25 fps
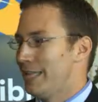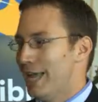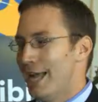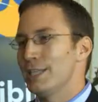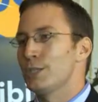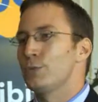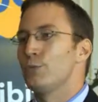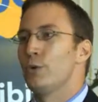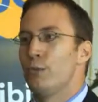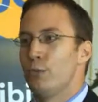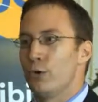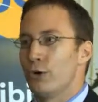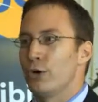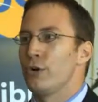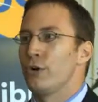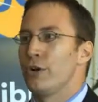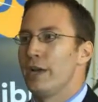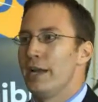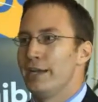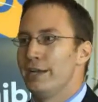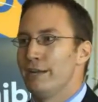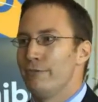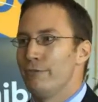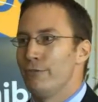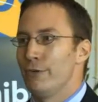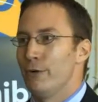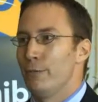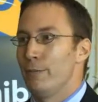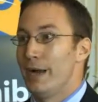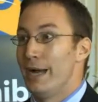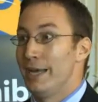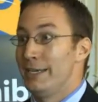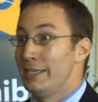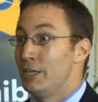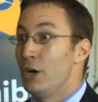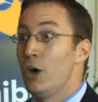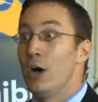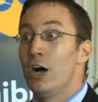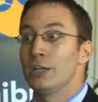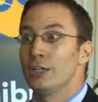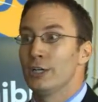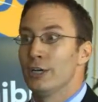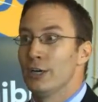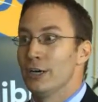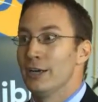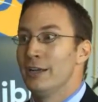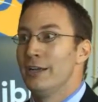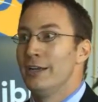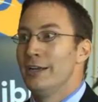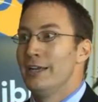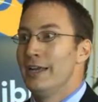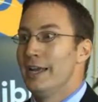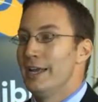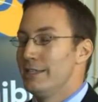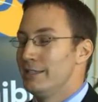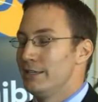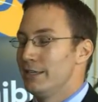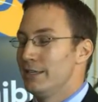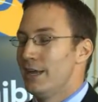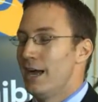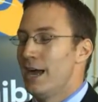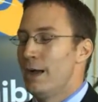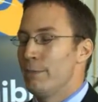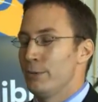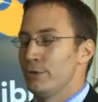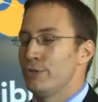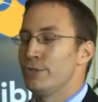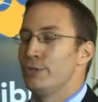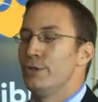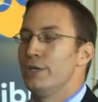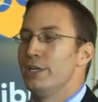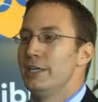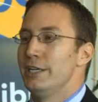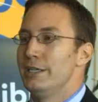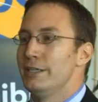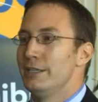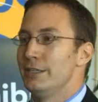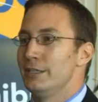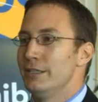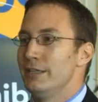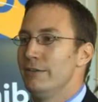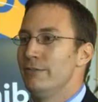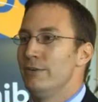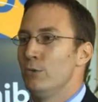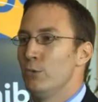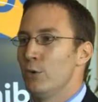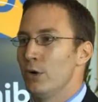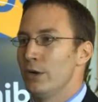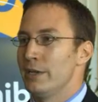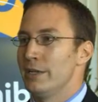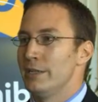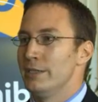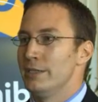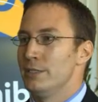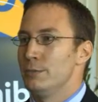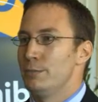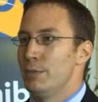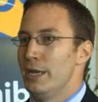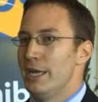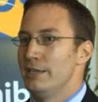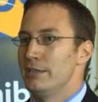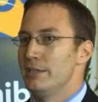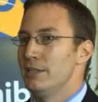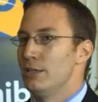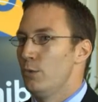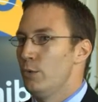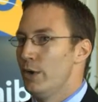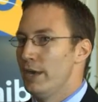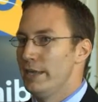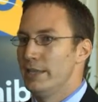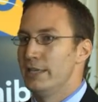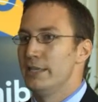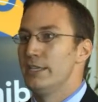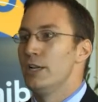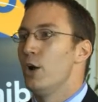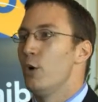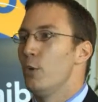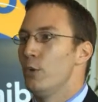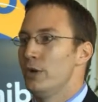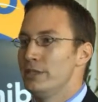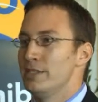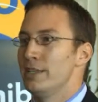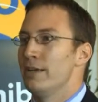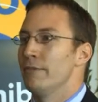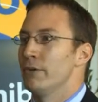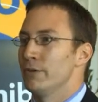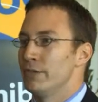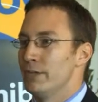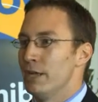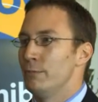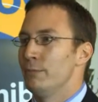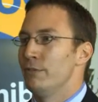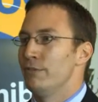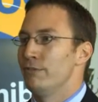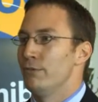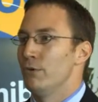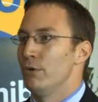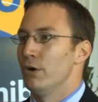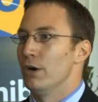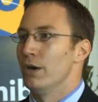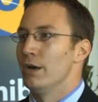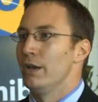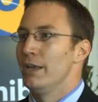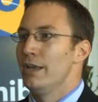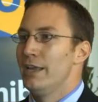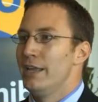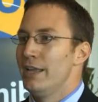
that's what we're creating for my daughter is an opportunity to live and work in space in a way that no one's ever done before